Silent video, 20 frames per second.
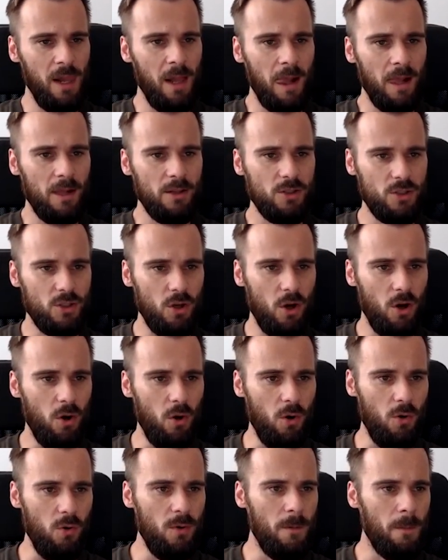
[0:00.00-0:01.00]

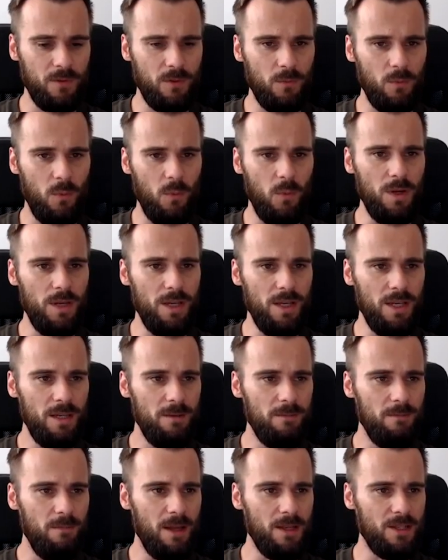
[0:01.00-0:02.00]
So we
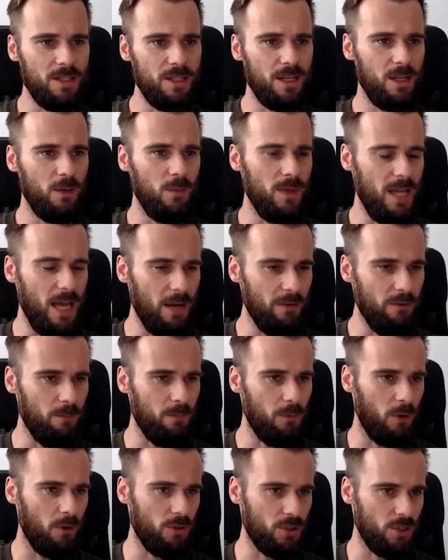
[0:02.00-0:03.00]
have a
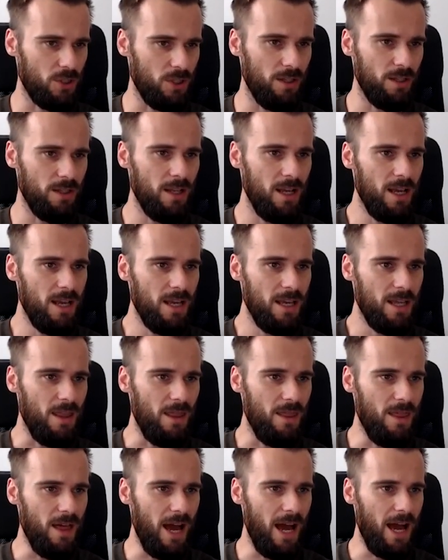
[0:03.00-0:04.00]
person
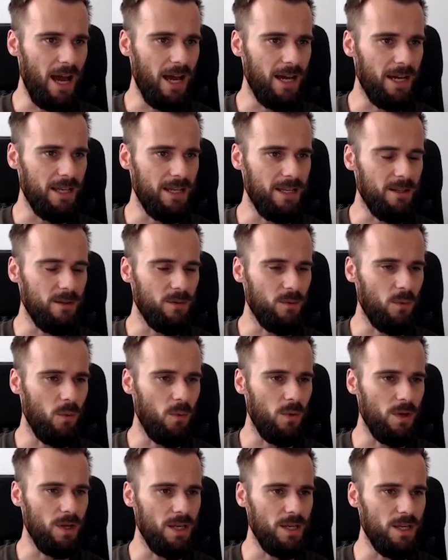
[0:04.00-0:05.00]
that
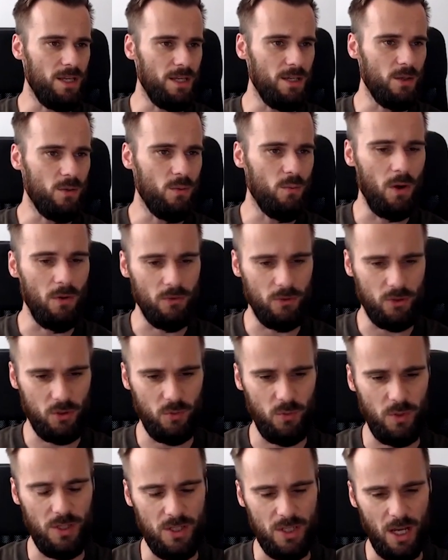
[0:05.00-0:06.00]
we want to
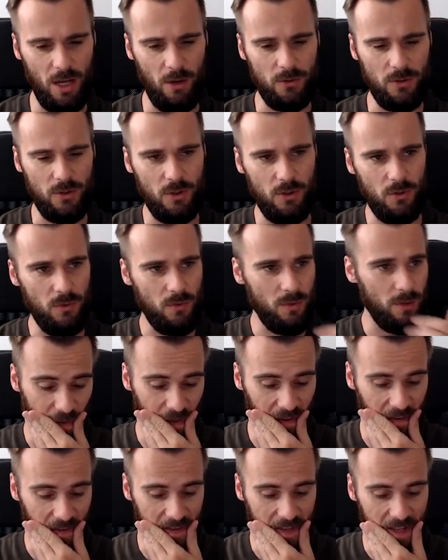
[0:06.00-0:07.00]
reach out to,
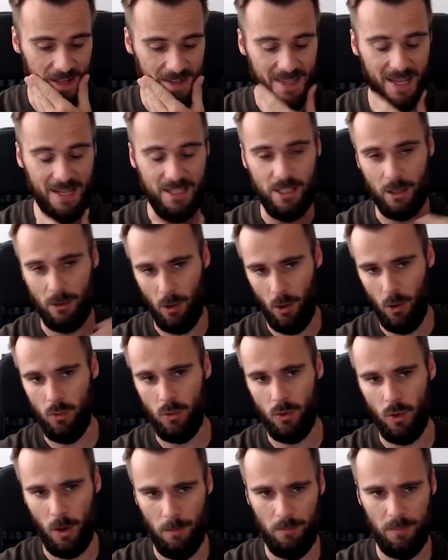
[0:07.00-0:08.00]
and then there's our own
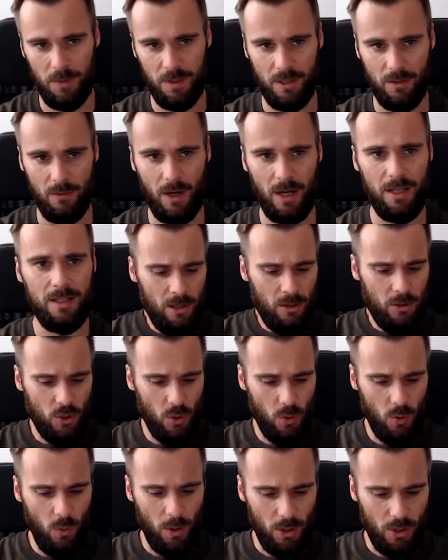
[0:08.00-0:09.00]
company, right? So
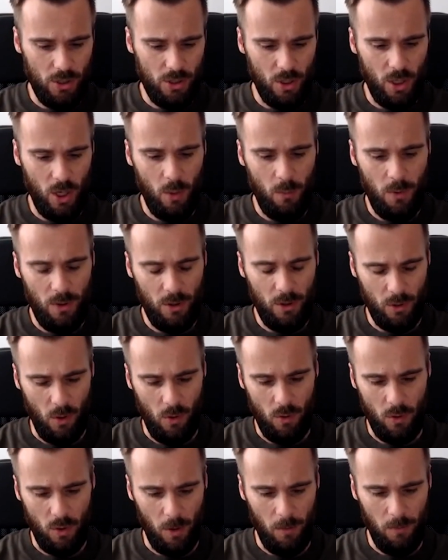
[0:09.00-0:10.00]
we want to start with our
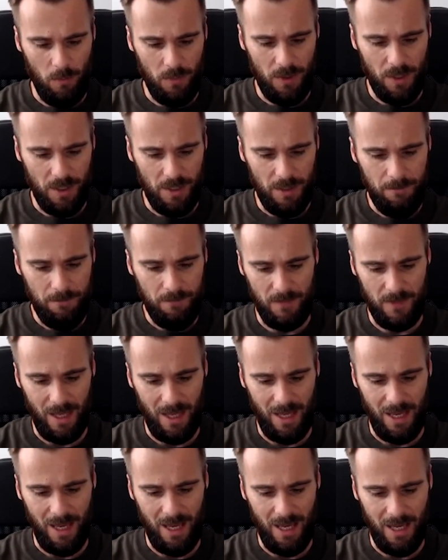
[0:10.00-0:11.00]
own company,
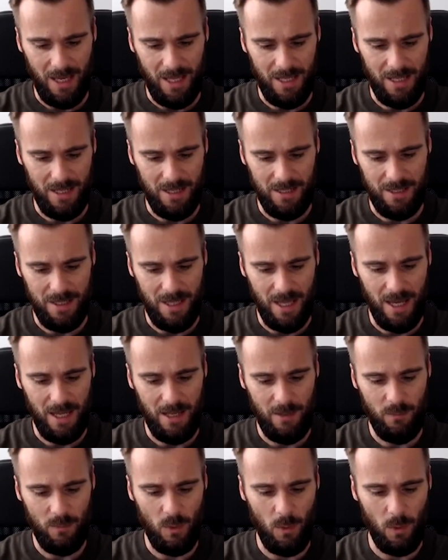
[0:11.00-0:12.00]
and
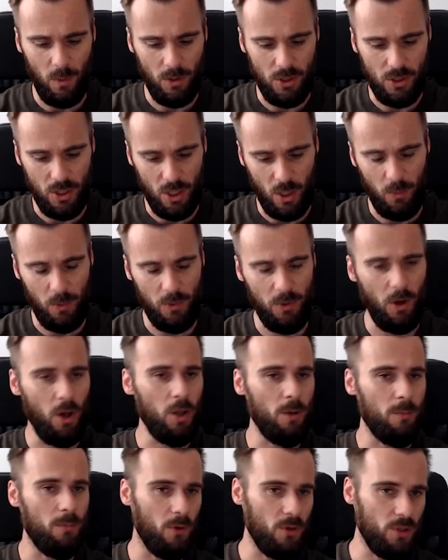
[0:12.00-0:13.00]
then we want to start with the other
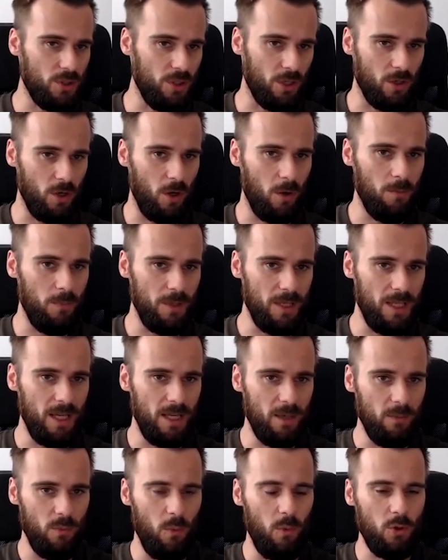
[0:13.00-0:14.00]
person in our company,
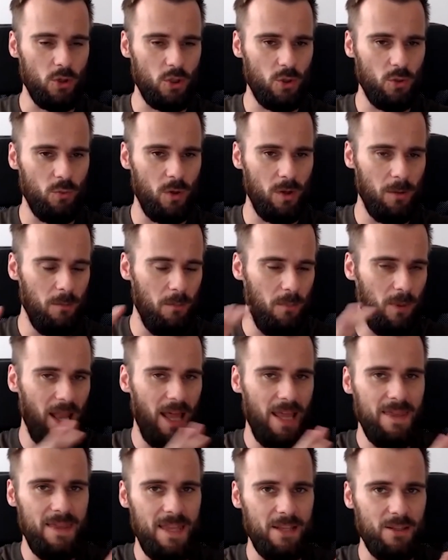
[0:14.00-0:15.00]
and we will sort of want to
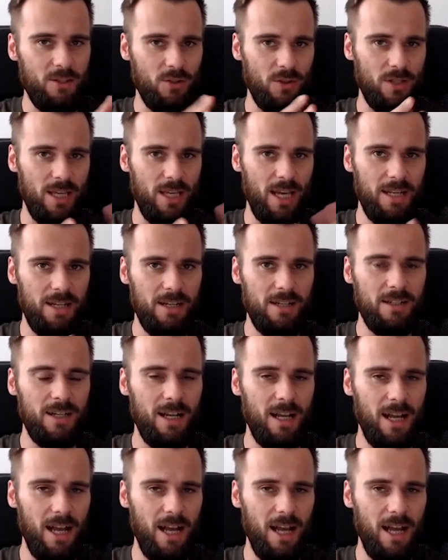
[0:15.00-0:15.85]
blend that together